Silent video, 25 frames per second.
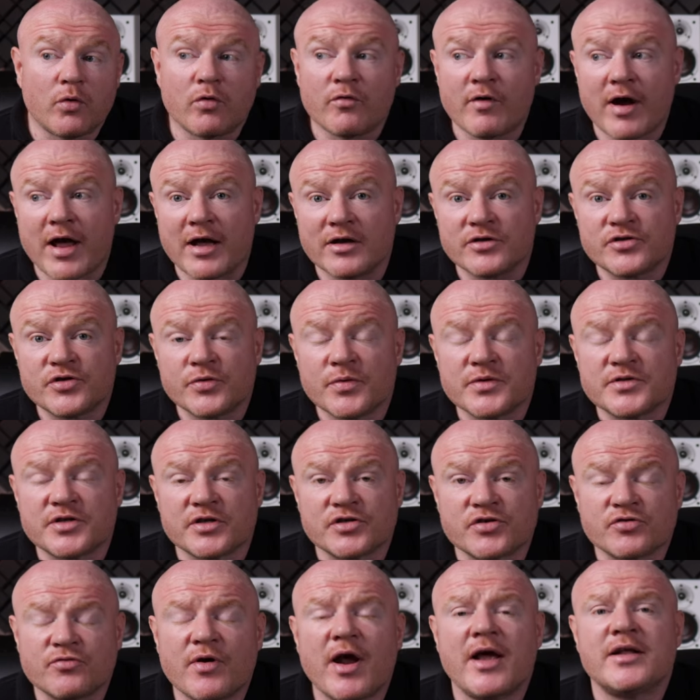all around you as
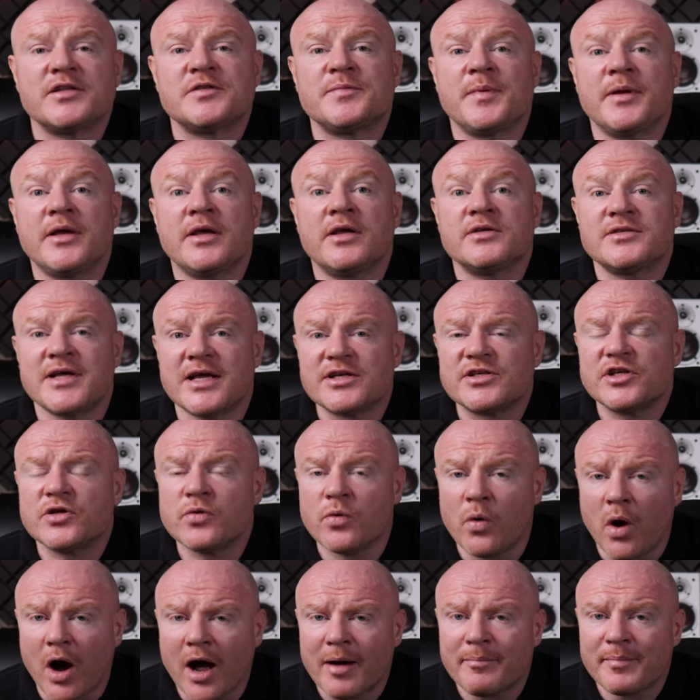a surround speaker is actually
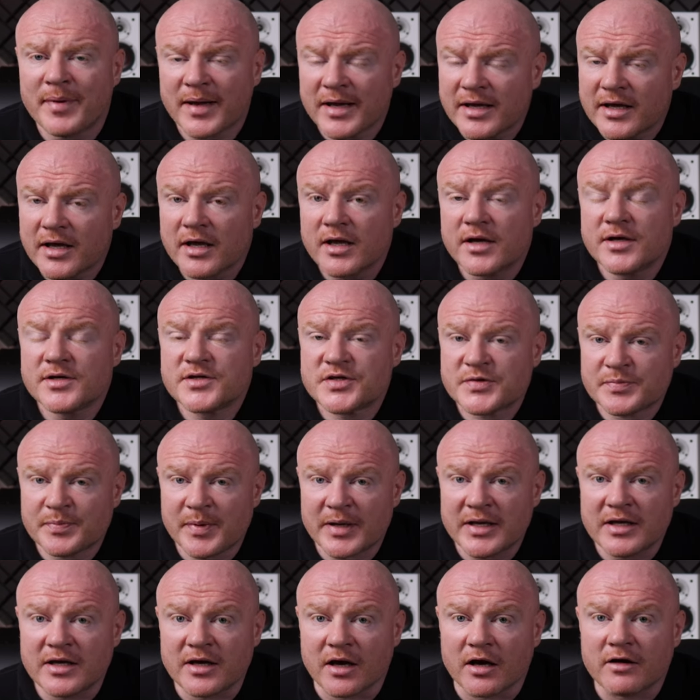quite a big
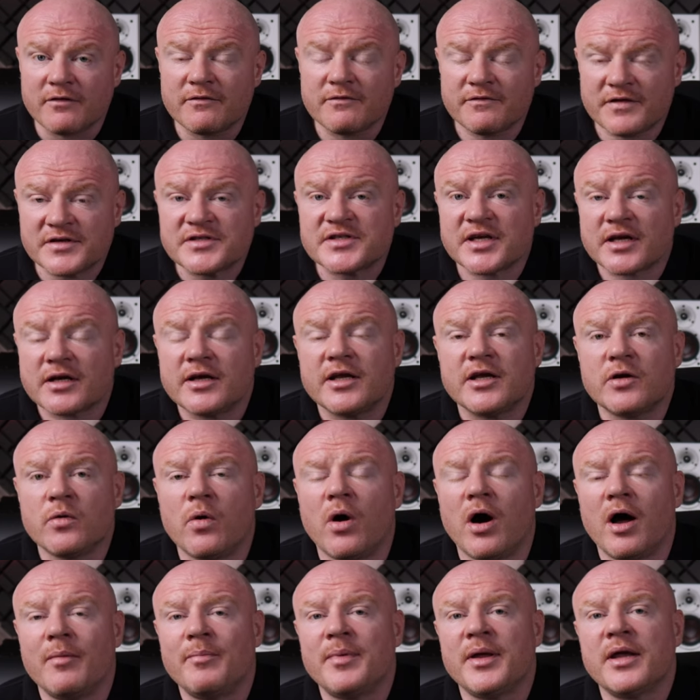speaker, physically
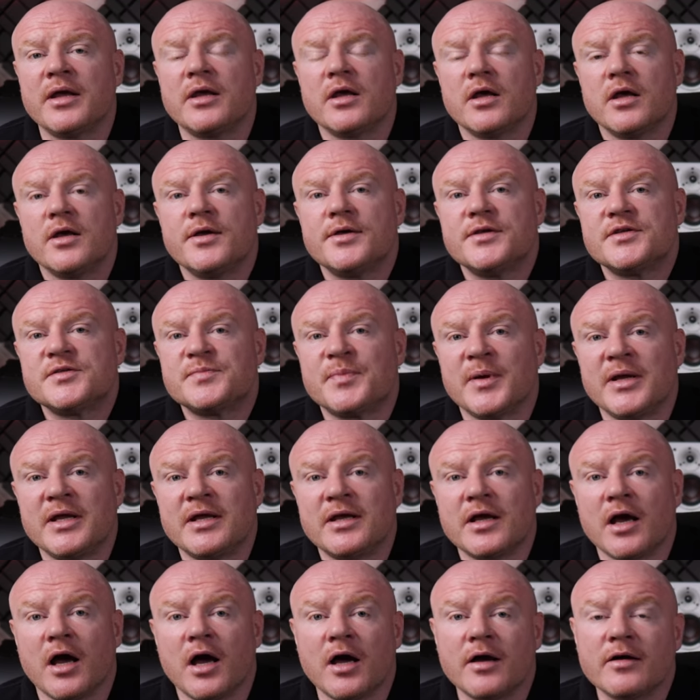quite a big
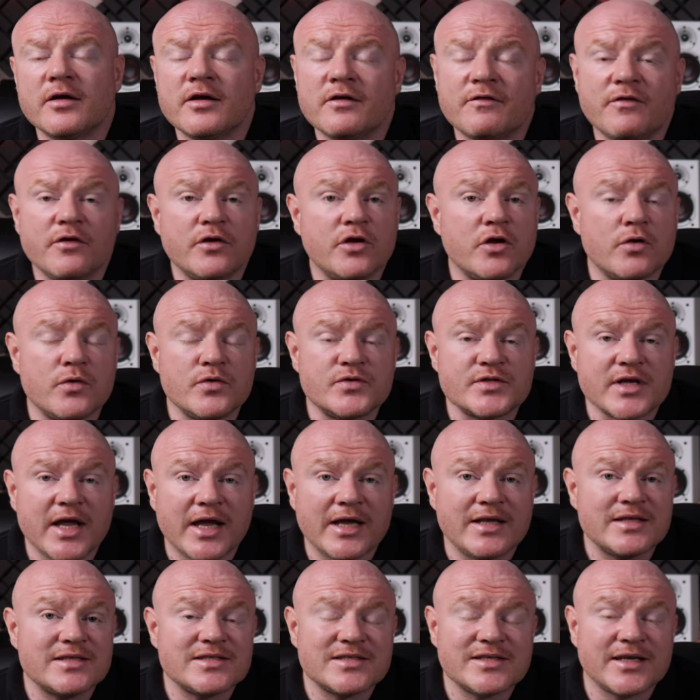speaker. If you use
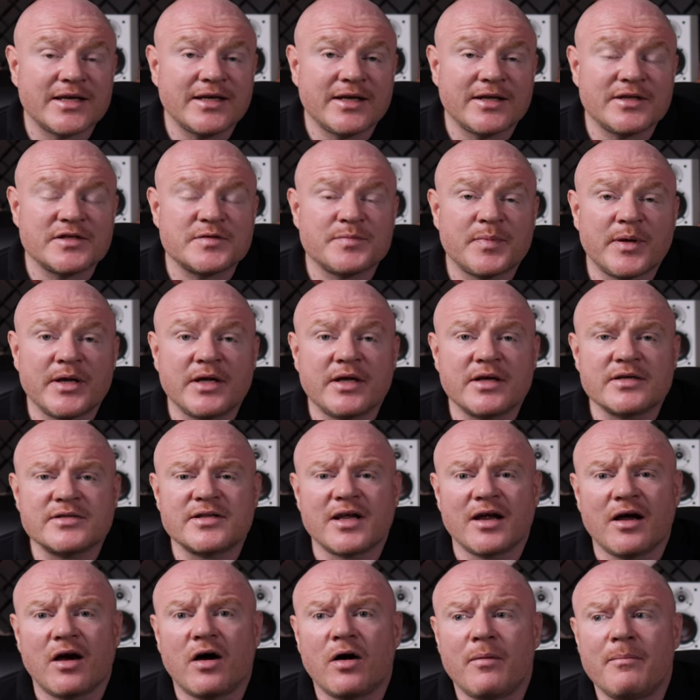in-ceiling speakers,
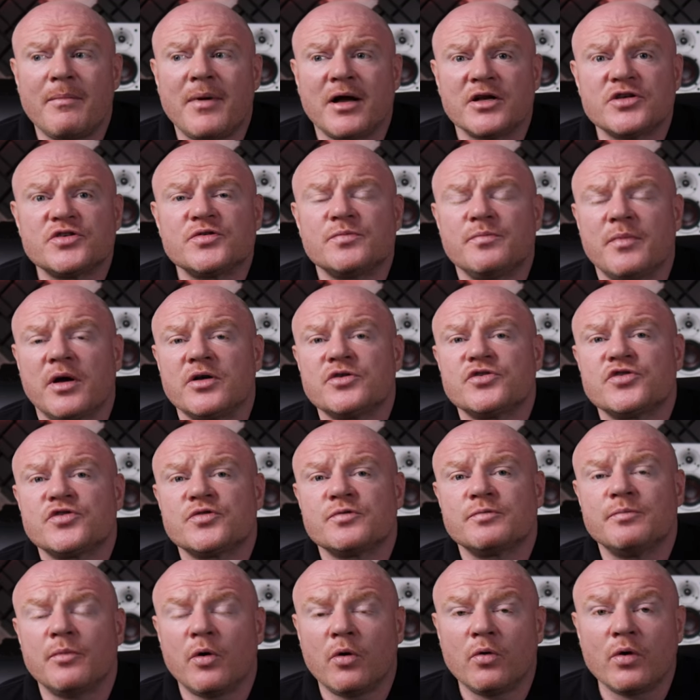they are much, much
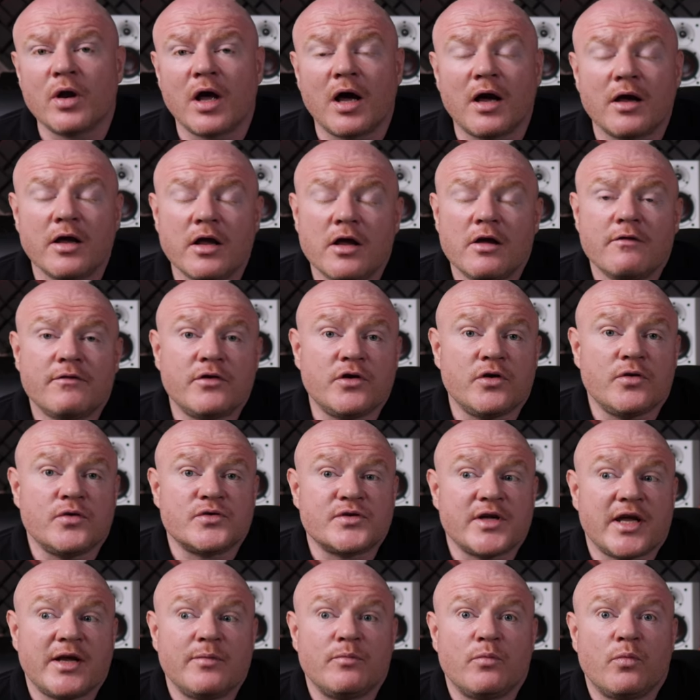smaller. If you
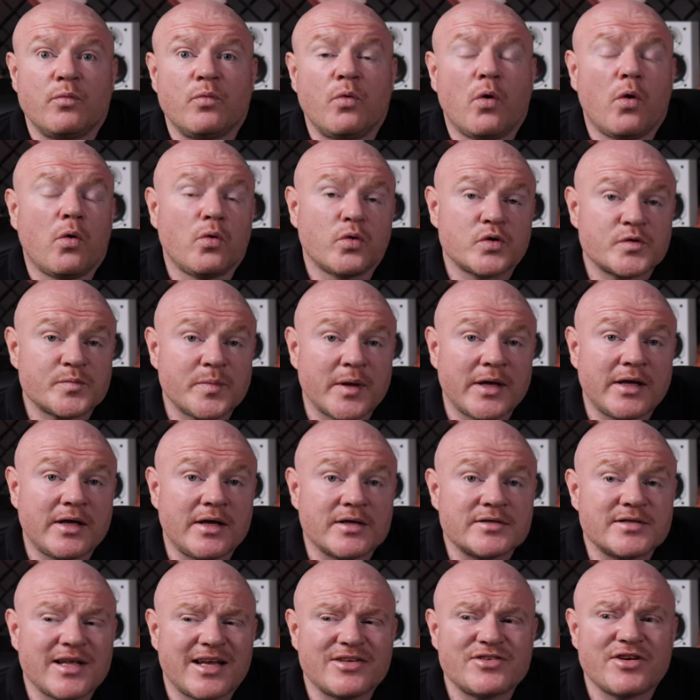use in-wall
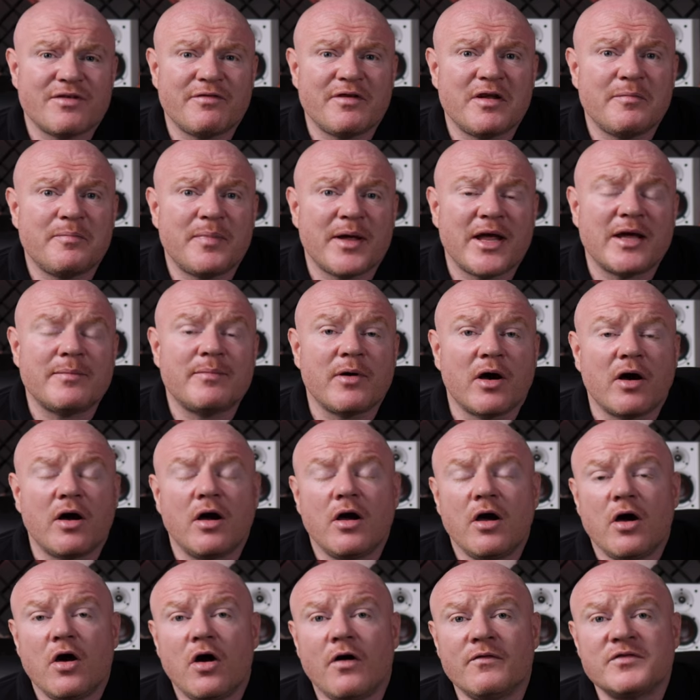speakers, they're generally big, but
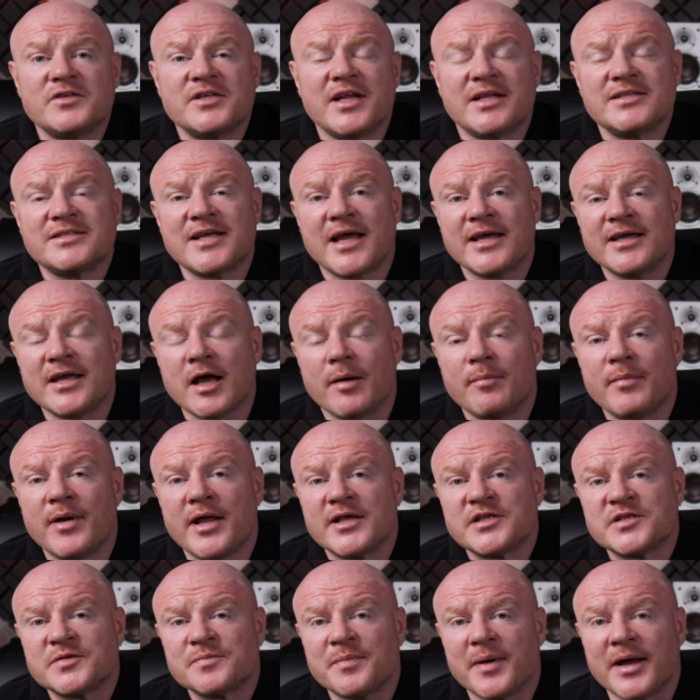obviously they take up
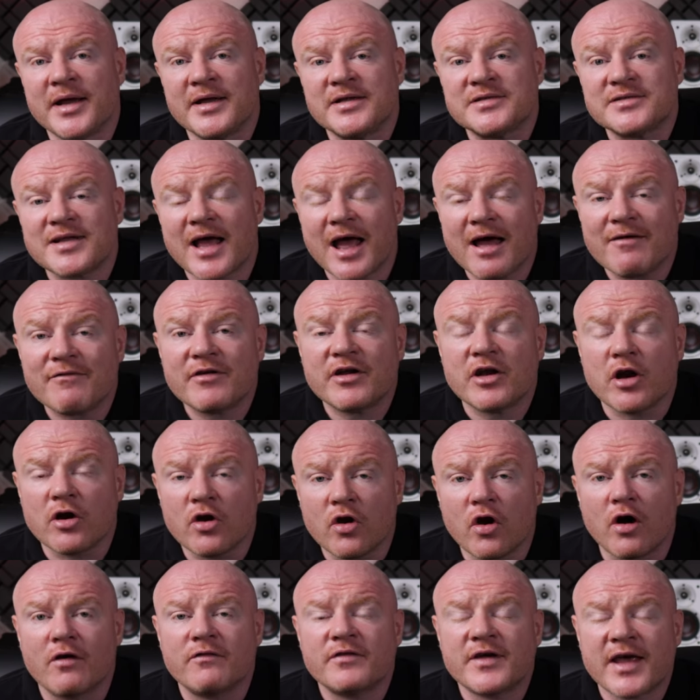less space. Having a
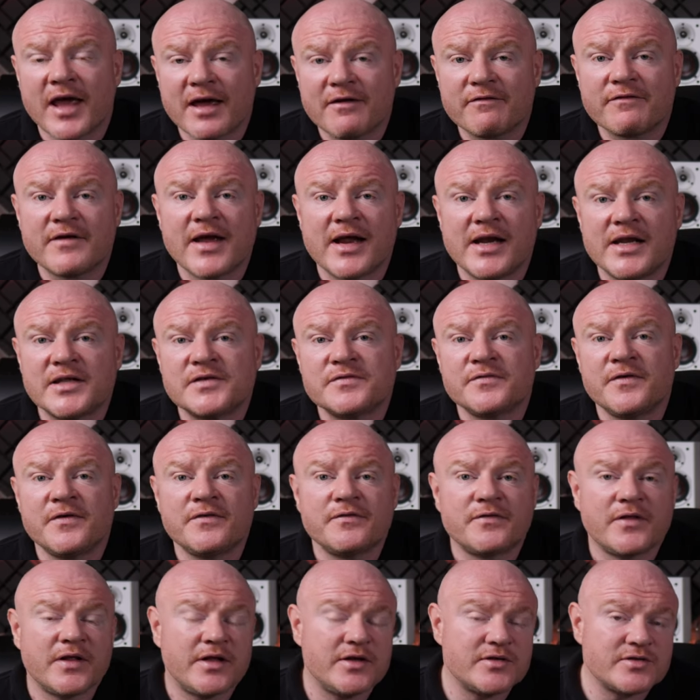lot of KEF
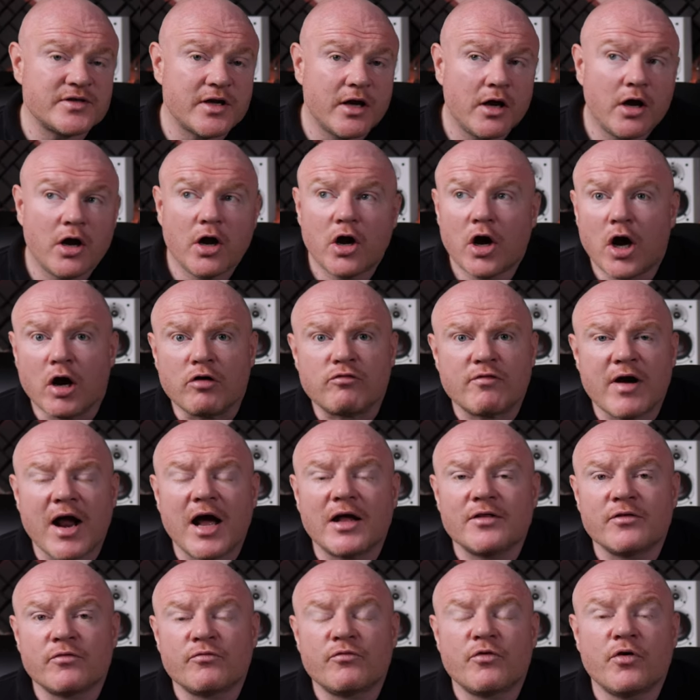LS50s
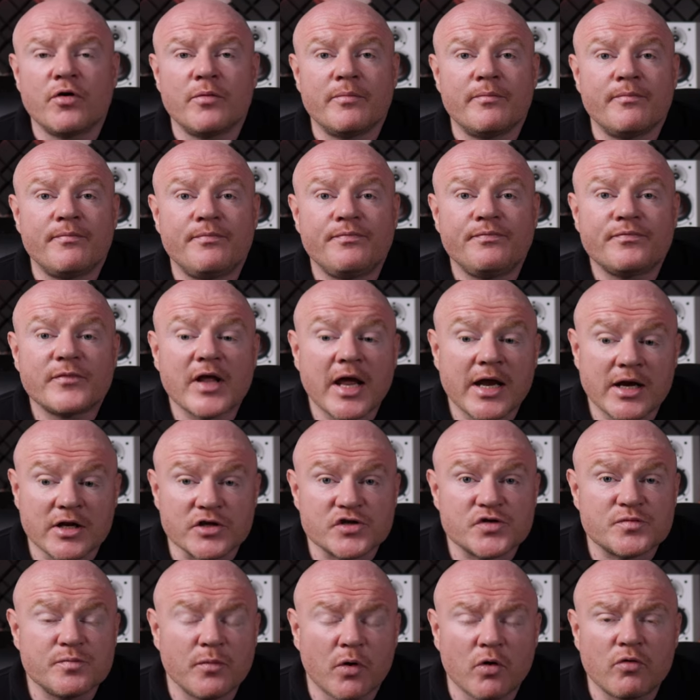around the room, in
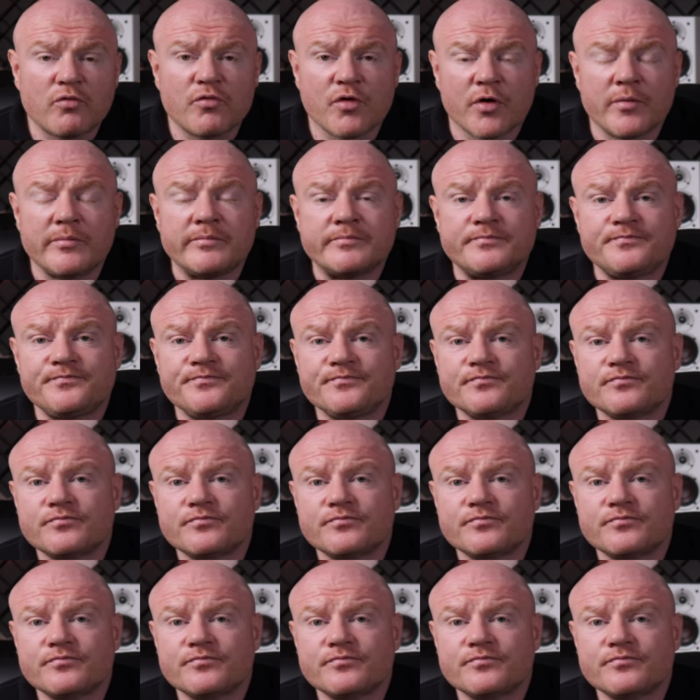a small room,